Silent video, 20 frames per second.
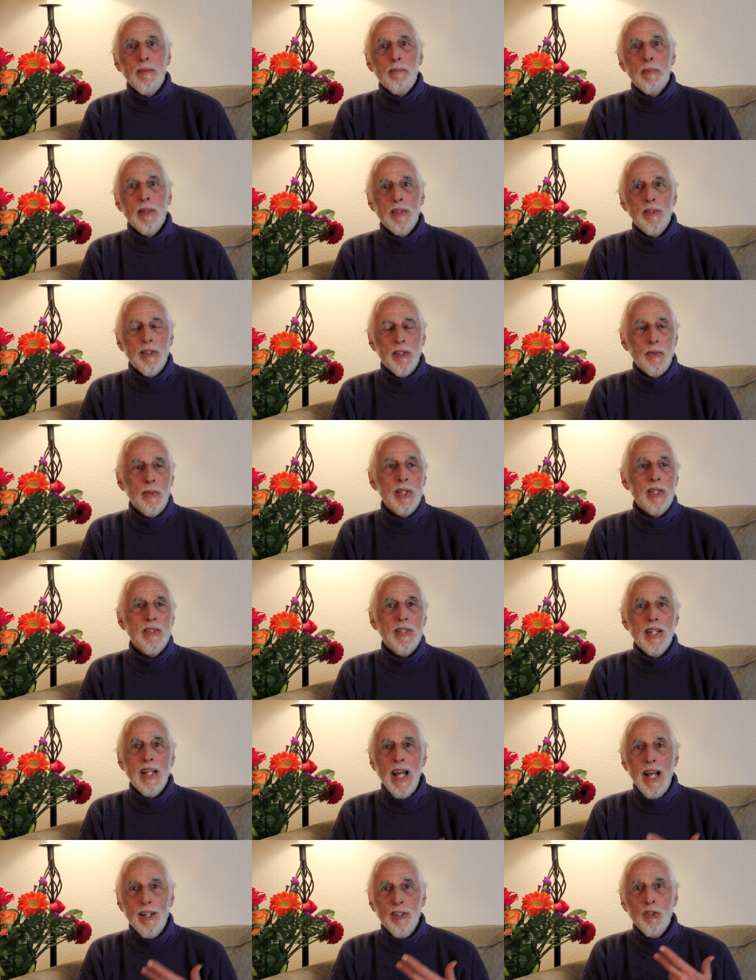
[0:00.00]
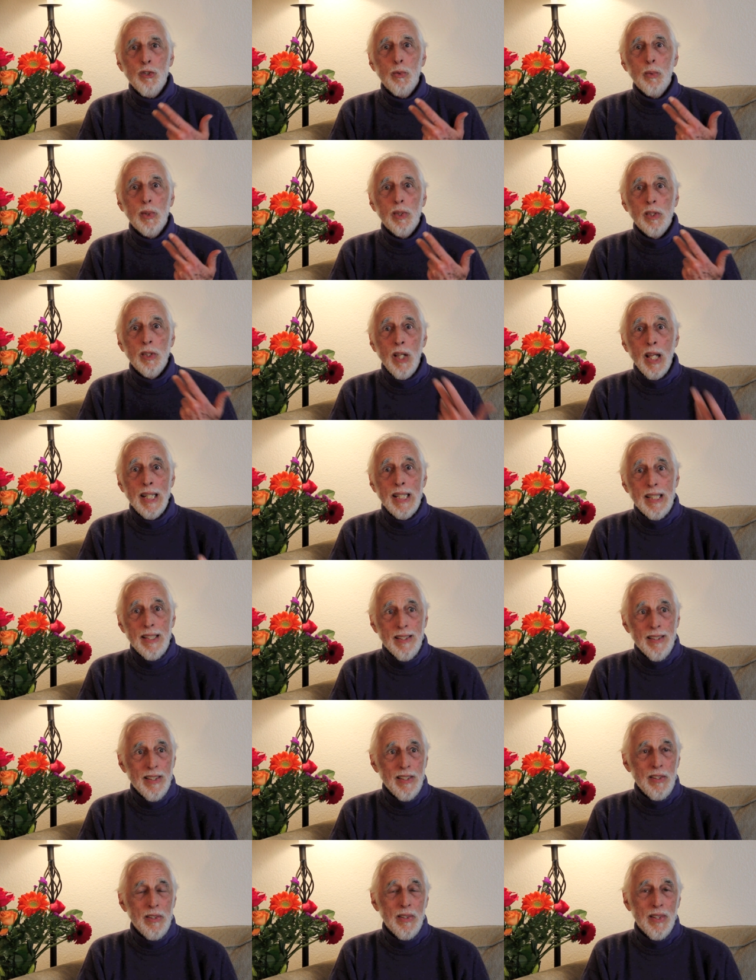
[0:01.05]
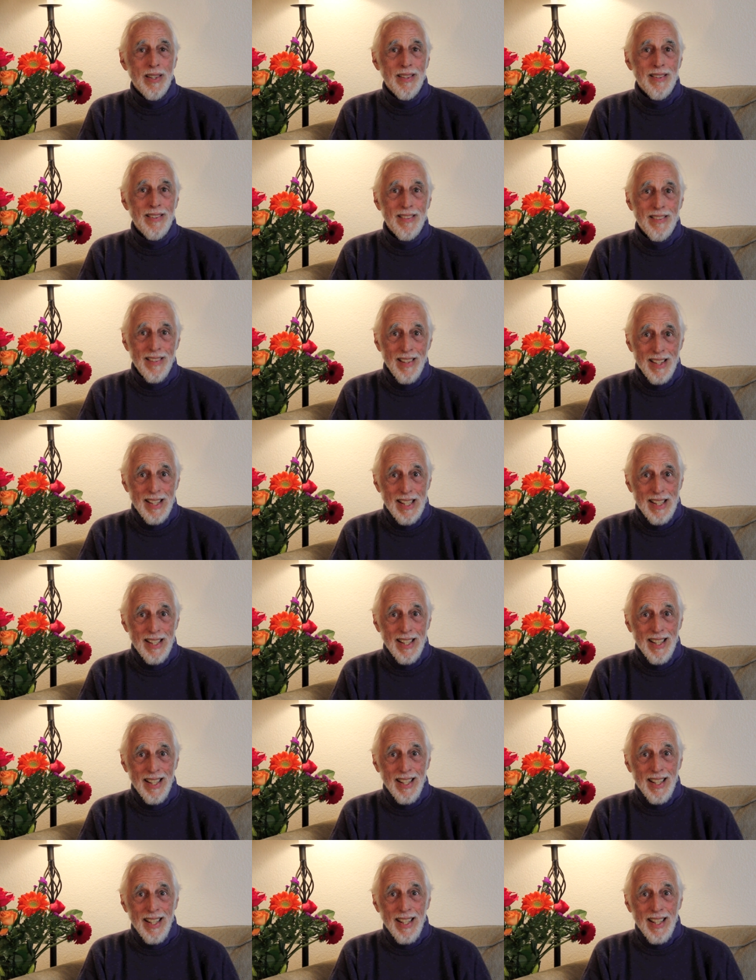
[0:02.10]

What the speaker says: But there was an actual light that you could see.